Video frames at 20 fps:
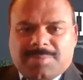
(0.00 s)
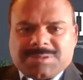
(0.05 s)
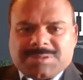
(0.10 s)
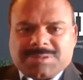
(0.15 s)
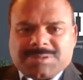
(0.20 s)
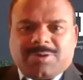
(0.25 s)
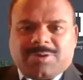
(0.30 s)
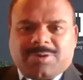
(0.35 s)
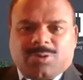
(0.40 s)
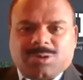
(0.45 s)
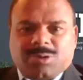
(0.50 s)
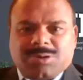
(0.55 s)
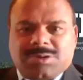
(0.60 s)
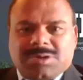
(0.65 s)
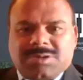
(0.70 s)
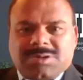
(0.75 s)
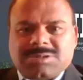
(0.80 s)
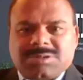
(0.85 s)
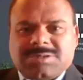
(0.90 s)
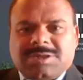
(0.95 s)
Pacific
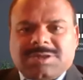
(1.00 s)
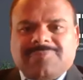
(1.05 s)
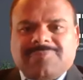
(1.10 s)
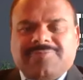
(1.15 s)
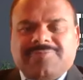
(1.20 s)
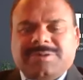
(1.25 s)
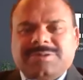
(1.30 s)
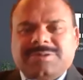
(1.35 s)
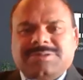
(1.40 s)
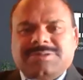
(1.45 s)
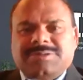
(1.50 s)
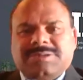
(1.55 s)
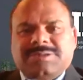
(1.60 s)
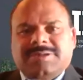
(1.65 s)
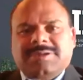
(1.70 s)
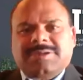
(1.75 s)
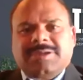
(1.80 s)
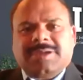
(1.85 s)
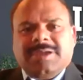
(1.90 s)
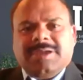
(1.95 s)
Ocean itself is
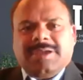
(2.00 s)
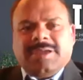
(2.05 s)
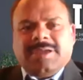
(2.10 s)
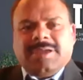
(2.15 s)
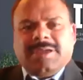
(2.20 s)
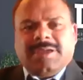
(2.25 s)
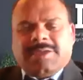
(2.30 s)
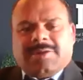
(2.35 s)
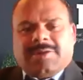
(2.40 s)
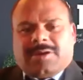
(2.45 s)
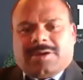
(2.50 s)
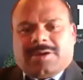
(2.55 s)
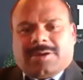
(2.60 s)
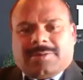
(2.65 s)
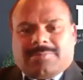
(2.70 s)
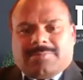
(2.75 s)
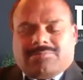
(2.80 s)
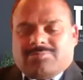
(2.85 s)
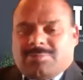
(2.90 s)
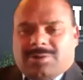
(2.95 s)
the uh,
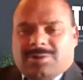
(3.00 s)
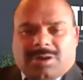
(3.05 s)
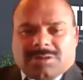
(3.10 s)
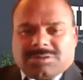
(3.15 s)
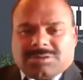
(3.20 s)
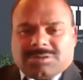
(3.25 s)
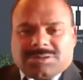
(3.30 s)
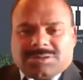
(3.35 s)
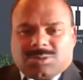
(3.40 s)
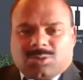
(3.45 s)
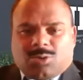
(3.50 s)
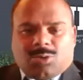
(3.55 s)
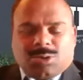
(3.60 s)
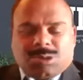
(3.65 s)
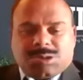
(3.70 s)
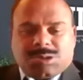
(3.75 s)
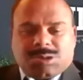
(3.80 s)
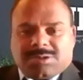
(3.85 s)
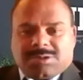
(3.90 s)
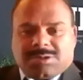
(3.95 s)
largest
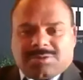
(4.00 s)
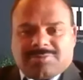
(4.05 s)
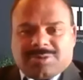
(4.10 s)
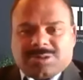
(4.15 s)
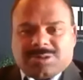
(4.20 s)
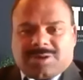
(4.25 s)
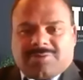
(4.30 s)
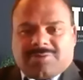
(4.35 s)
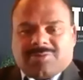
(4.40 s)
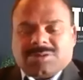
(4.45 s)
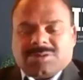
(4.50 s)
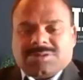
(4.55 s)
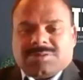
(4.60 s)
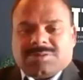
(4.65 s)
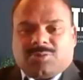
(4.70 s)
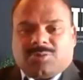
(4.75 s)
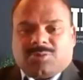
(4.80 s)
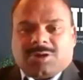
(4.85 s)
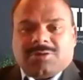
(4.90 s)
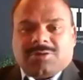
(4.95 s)
ocean, which covers
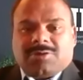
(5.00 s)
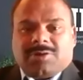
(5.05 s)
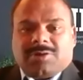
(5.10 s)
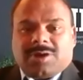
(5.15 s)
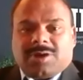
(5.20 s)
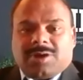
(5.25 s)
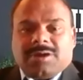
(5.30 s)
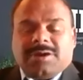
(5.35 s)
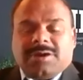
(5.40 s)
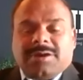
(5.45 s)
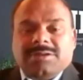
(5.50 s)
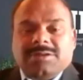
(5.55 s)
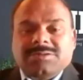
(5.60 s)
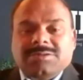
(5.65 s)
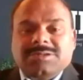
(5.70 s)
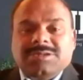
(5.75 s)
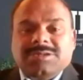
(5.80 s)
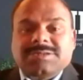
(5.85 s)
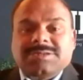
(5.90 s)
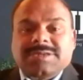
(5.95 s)
about
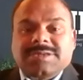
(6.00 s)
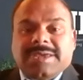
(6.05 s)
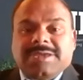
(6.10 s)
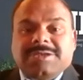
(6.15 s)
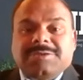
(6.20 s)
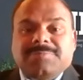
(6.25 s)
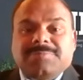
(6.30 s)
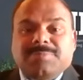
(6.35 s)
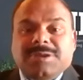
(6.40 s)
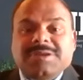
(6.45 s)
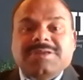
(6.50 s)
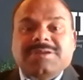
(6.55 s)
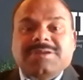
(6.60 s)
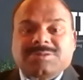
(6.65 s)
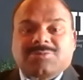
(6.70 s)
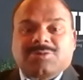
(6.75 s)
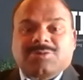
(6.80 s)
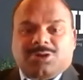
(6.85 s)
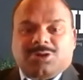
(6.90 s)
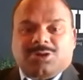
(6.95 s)
168 million square
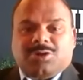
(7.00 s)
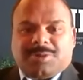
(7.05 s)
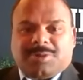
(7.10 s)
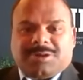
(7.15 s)
kilometers